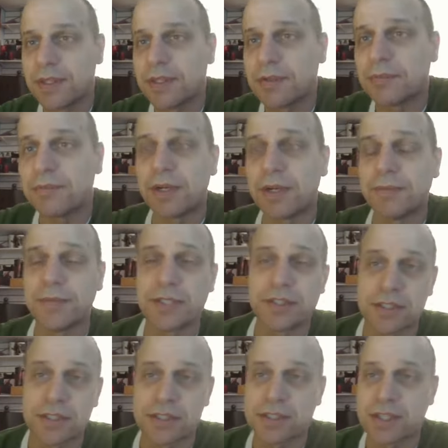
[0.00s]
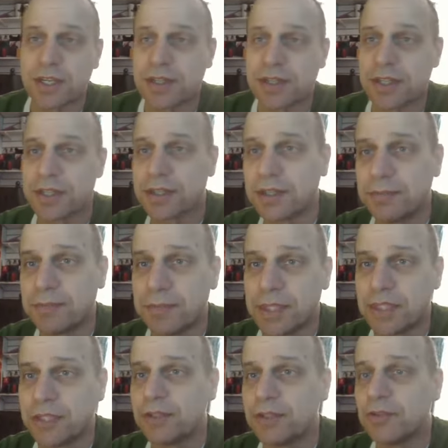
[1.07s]
run a business, I think the
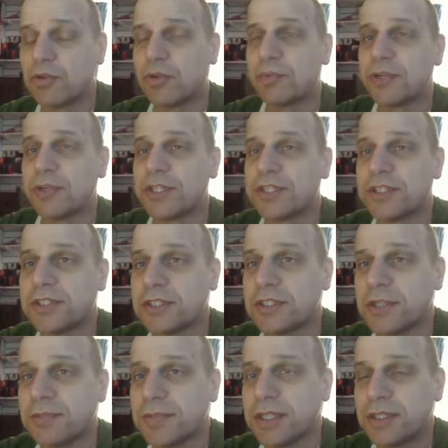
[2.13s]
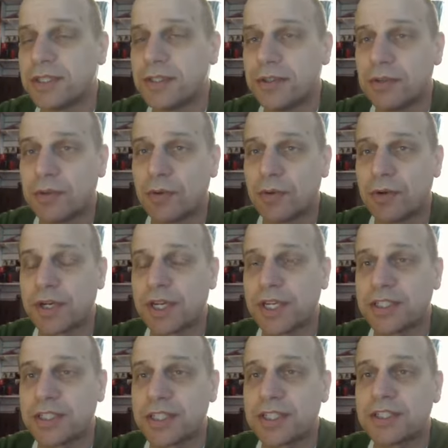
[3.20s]
big corporations and the big
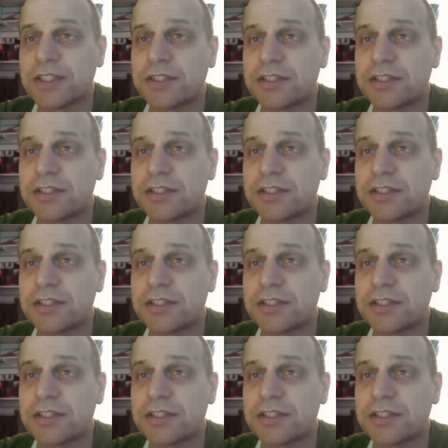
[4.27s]
organizations